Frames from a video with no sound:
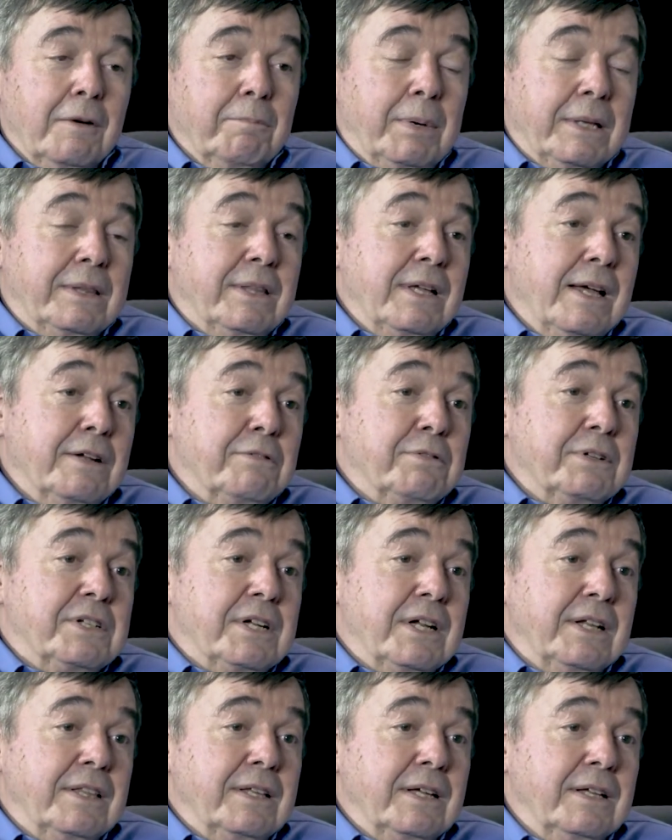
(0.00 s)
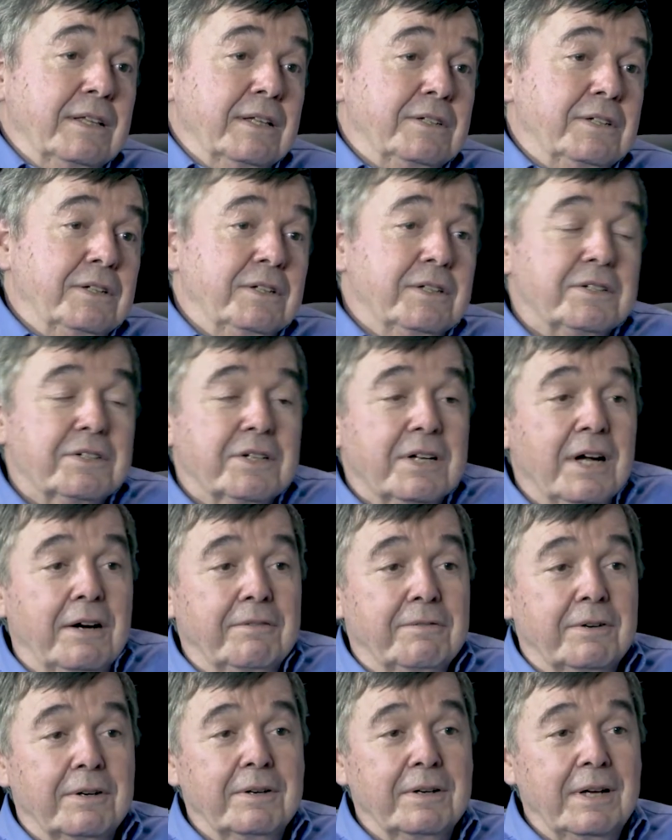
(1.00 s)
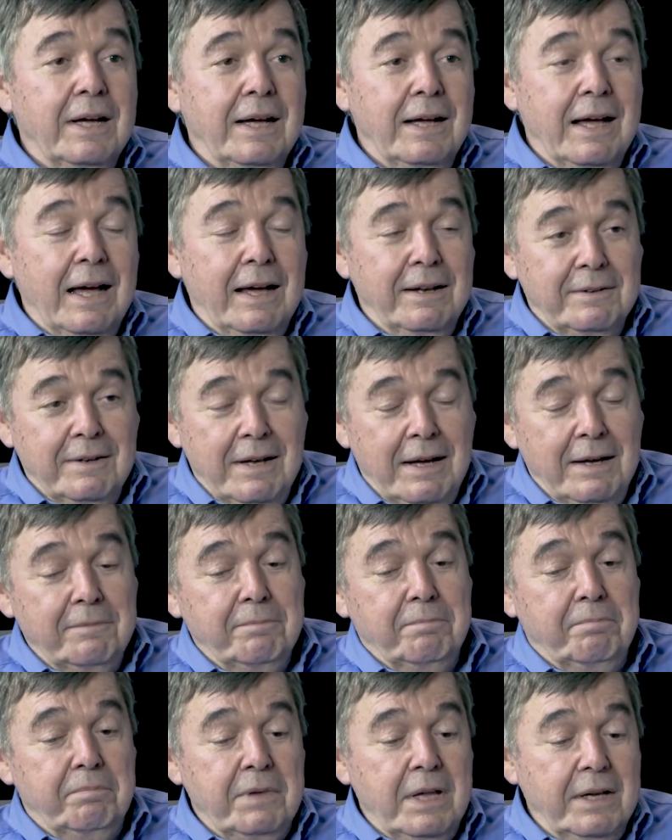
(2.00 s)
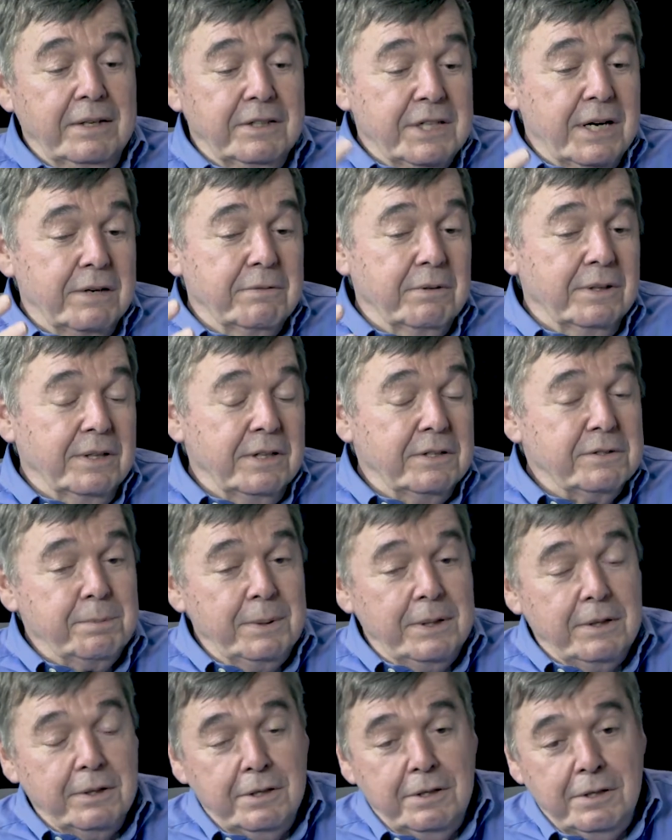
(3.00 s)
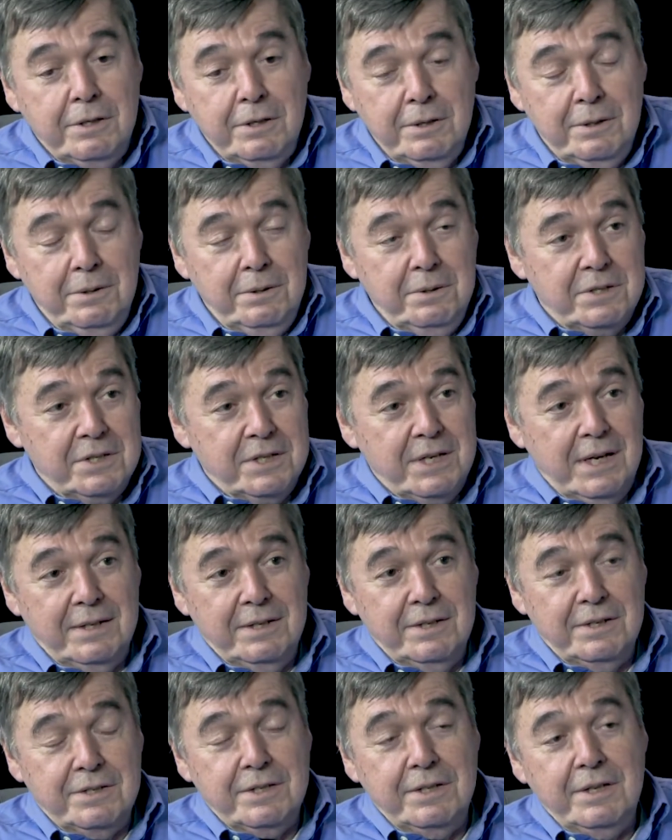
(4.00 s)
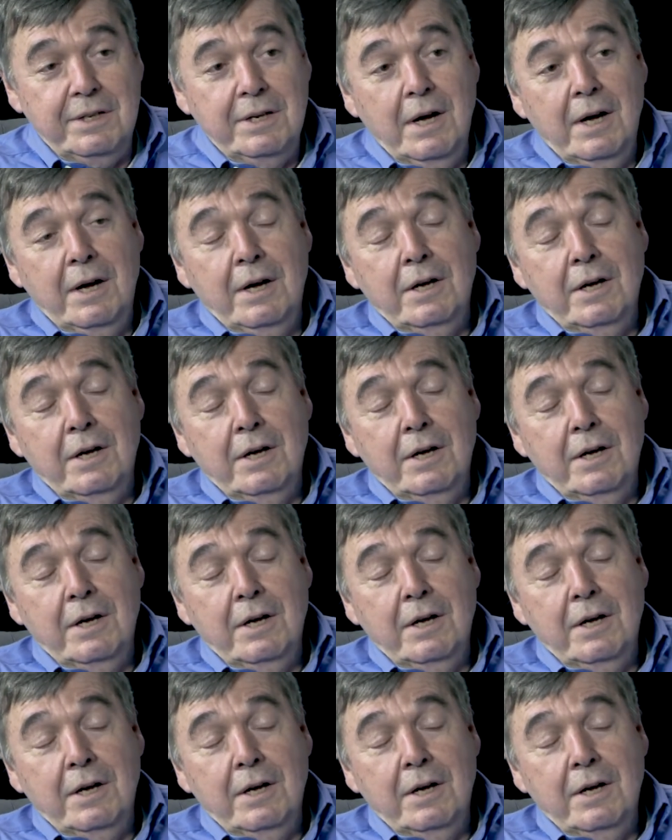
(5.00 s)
But the interesting thing that you discover, and in general, there's been a huge tendency